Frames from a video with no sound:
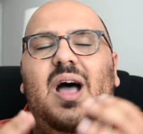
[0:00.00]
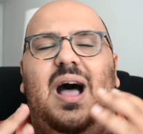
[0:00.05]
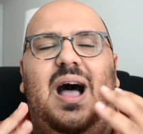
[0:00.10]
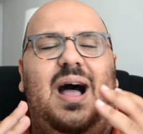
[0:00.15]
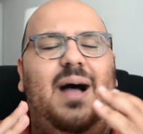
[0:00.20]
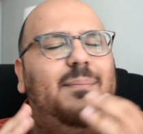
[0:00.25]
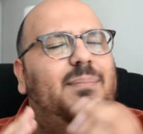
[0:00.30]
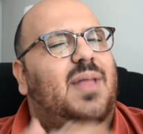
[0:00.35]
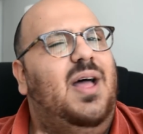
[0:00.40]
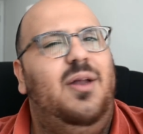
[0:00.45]

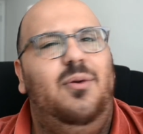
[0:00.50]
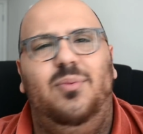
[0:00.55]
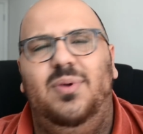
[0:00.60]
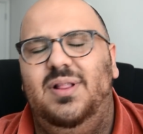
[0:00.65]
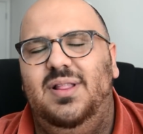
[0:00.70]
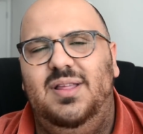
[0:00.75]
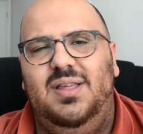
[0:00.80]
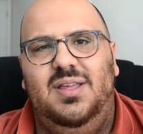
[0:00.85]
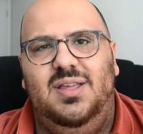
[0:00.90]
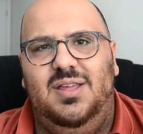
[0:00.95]
I'm not
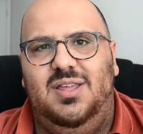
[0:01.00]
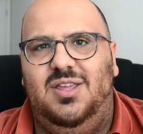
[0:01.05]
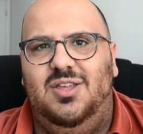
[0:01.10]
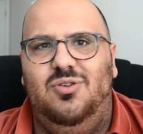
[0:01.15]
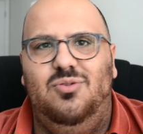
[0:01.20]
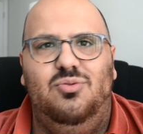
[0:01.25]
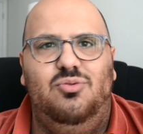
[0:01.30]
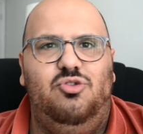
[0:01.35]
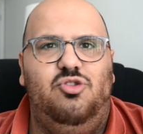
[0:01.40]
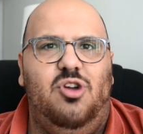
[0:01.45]
really
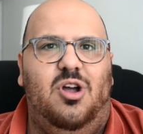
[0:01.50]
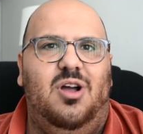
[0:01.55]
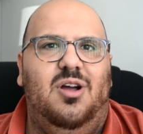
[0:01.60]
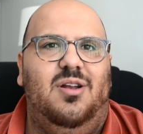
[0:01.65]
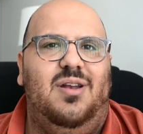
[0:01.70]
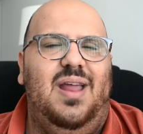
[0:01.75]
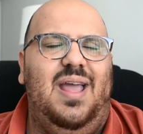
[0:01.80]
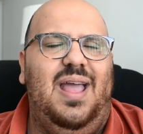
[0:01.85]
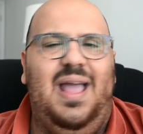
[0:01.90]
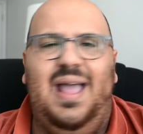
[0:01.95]
huge
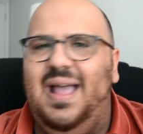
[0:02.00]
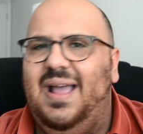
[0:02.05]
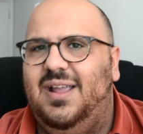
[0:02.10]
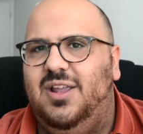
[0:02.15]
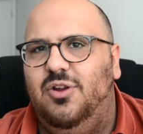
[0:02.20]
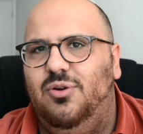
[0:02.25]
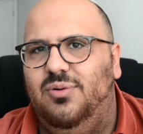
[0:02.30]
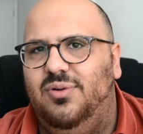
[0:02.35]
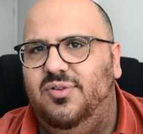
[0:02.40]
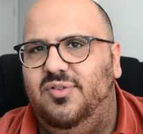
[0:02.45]
on
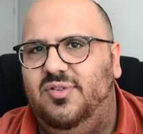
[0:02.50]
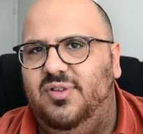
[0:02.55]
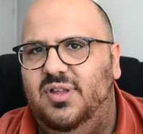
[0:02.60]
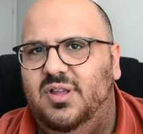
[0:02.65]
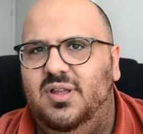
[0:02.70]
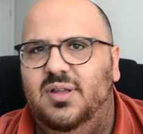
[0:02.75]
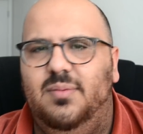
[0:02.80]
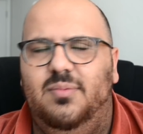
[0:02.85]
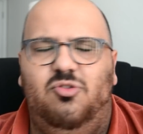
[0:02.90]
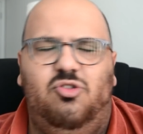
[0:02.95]

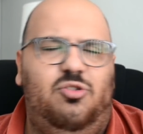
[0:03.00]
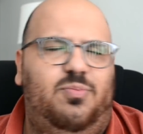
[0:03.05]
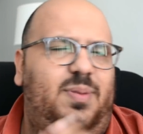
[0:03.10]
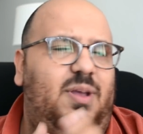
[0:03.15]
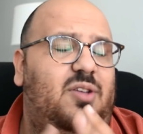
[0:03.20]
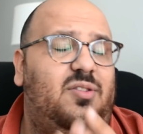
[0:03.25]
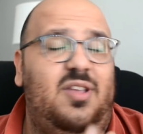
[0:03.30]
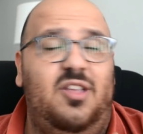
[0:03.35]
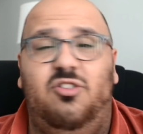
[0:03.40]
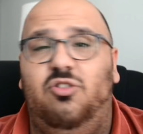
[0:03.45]
accuracy just
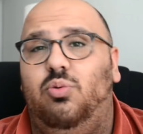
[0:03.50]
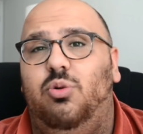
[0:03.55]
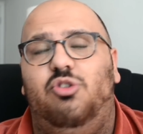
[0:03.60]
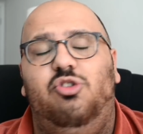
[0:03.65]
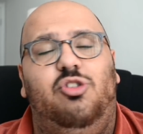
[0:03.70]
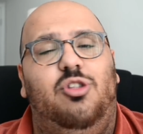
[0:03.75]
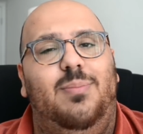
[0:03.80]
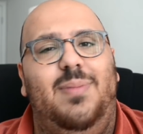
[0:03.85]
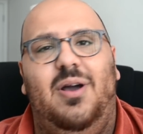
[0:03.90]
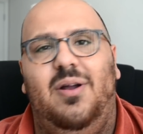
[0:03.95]
because I
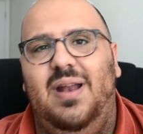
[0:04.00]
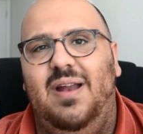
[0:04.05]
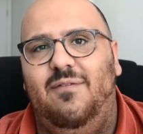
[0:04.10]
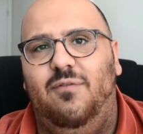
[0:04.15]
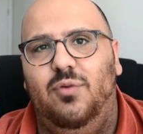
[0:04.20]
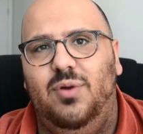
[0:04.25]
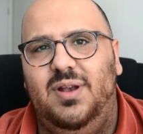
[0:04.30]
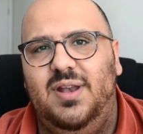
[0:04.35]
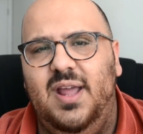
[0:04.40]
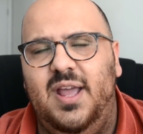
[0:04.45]
switch them out
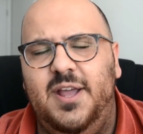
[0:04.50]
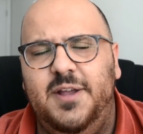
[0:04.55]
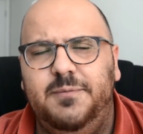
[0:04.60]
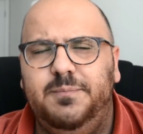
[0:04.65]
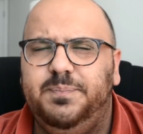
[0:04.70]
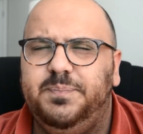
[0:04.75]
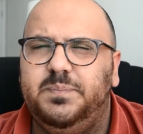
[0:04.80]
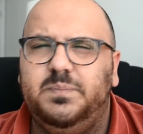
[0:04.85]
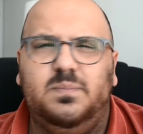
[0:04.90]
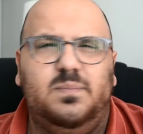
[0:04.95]
every day.
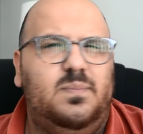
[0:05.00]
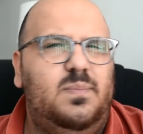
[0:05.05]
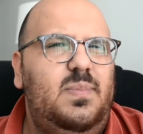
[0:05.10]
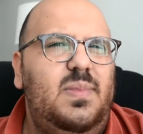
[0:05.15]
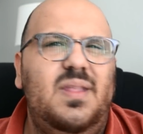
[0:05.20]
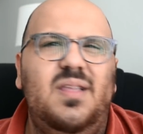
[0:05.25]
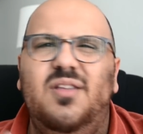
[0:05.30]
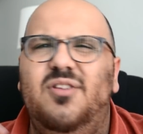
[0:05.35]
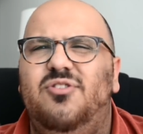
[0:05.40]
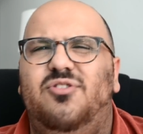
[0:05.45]

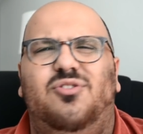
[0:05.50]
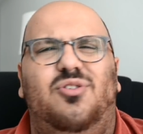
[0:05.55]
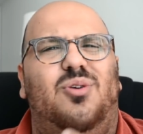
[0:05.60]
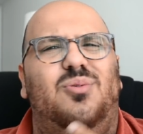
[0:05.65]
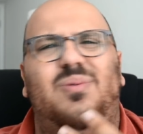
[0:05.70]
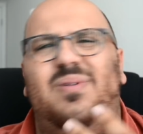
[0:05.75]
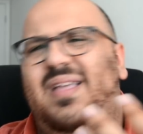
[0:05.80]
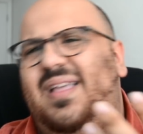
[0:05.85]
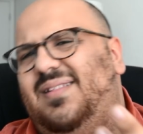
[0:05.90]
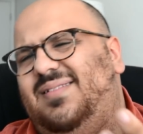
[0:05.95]

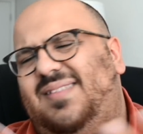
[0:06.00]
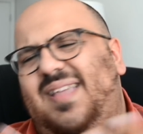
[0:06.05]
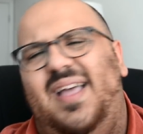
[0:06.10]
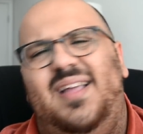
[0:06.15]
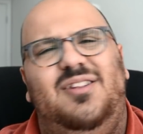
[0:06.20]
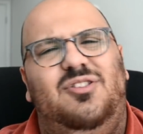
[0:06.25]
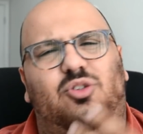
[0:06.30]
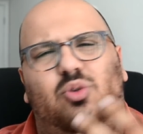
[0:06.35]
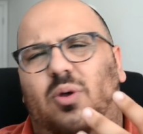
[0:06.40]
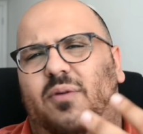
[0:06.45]
So
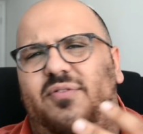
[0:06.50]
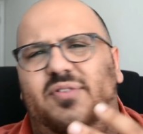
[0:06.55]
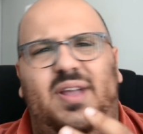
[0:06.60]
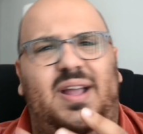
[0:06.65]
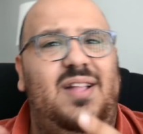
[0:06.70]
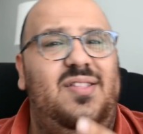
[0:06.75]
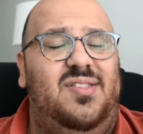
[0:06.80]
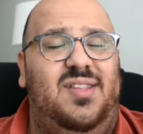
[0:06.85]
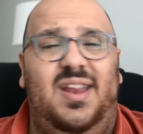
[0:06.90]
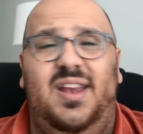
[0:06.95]
10, 12
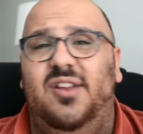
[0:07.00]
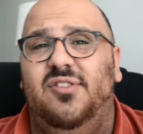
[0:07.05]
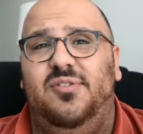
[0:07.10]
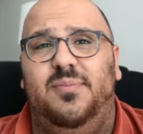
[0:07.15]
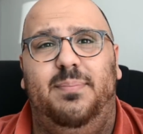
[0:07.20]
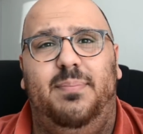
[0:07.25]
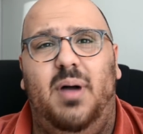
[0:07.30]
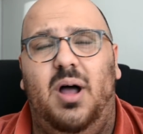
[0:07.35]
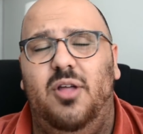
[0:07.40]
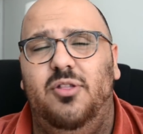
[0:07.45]
seconds a day
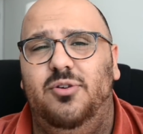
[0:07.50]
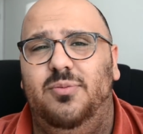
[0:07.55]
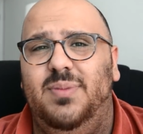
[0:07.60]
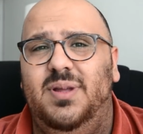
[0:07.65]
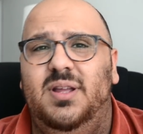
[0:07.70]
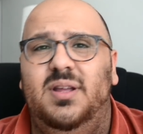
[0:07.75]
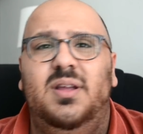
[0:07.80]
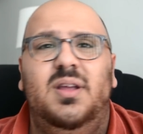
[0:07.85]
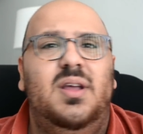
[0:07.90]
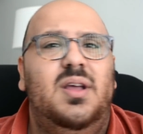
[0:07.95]
doesn't bother
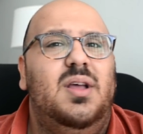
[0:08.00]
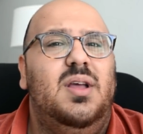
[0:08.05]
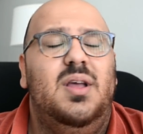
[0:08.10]
me.